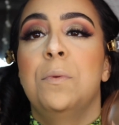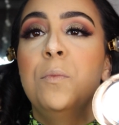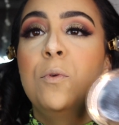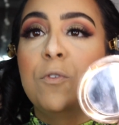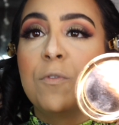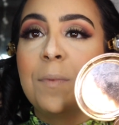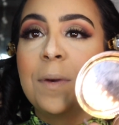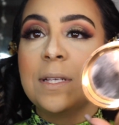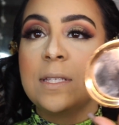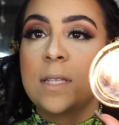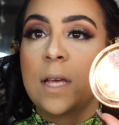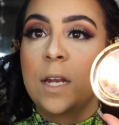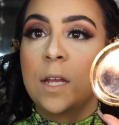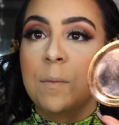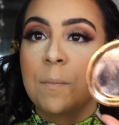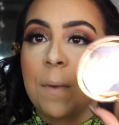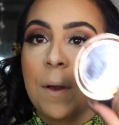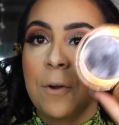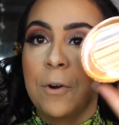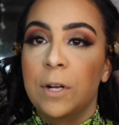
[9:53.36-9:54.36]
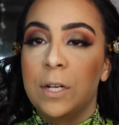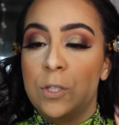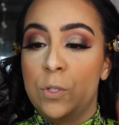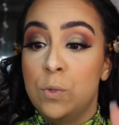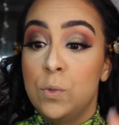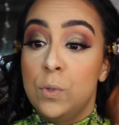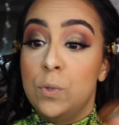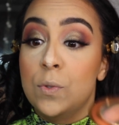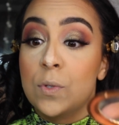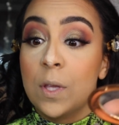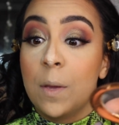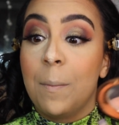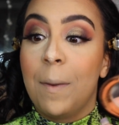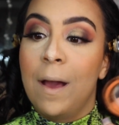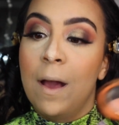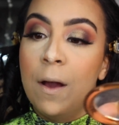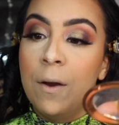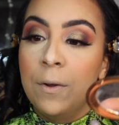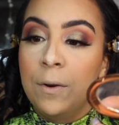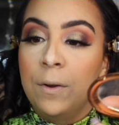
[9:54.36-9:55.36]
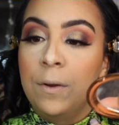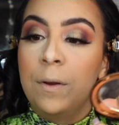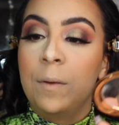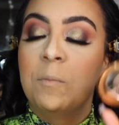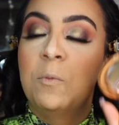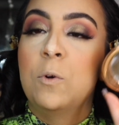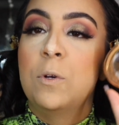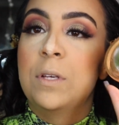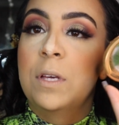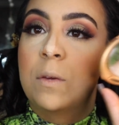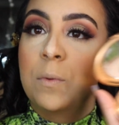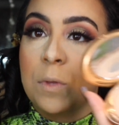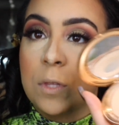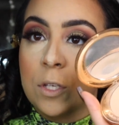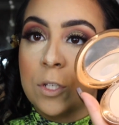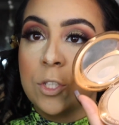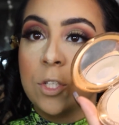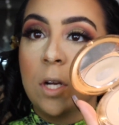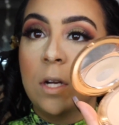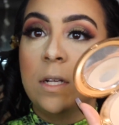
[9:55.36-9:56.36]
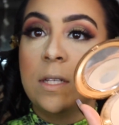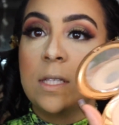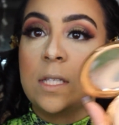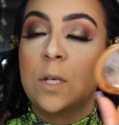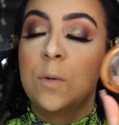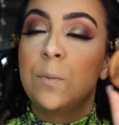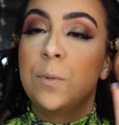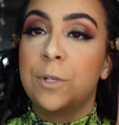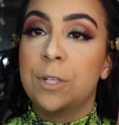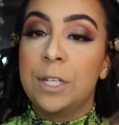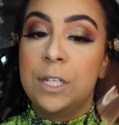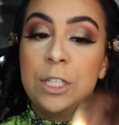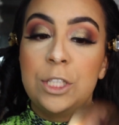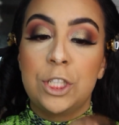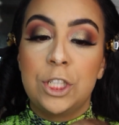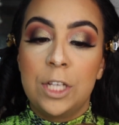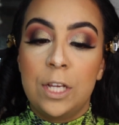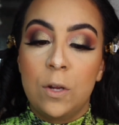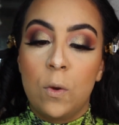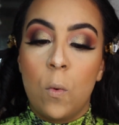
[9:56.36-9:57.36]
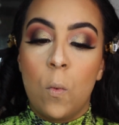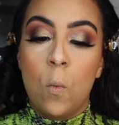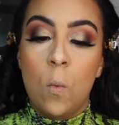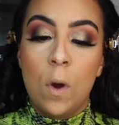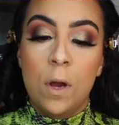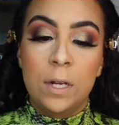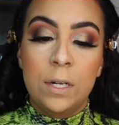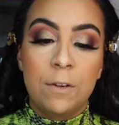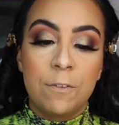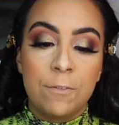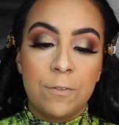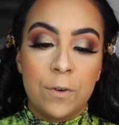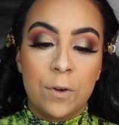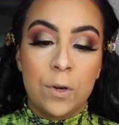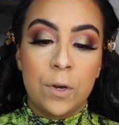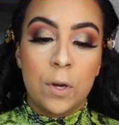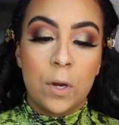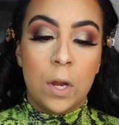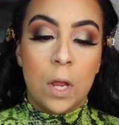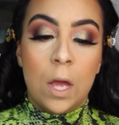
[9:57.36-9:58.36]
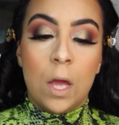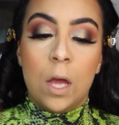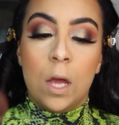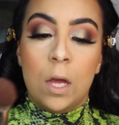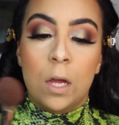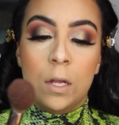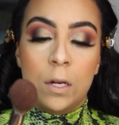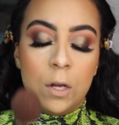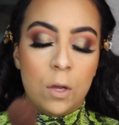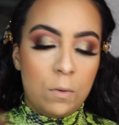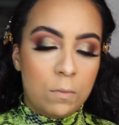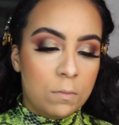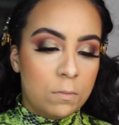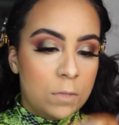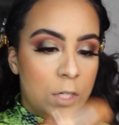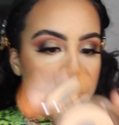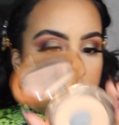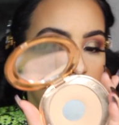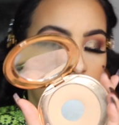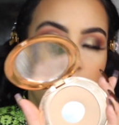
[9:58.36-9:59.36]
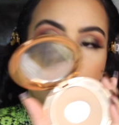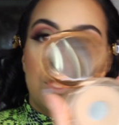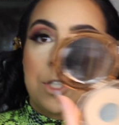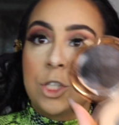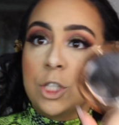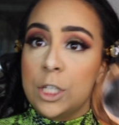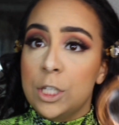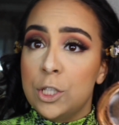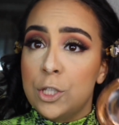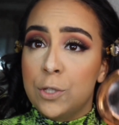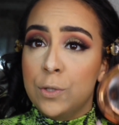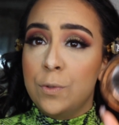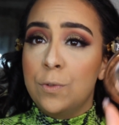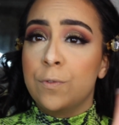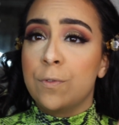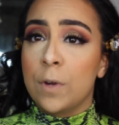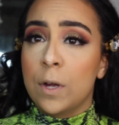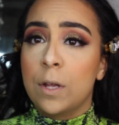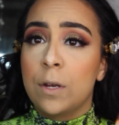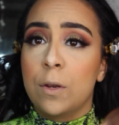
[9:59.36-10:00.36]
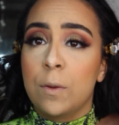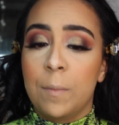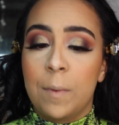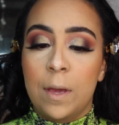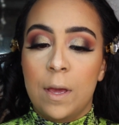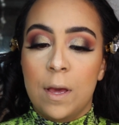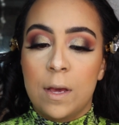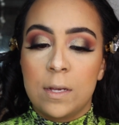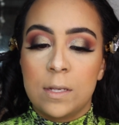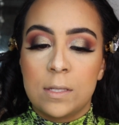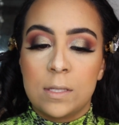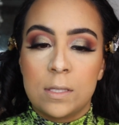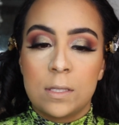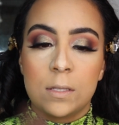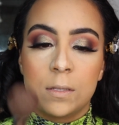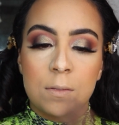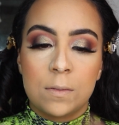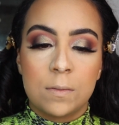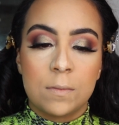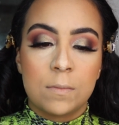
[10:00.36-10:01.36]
remove my setting powder, I do use a powder. I'm going with the Charlotte Tillbury shade 1 for, no, not shade 1, shade 2 for under my eyes.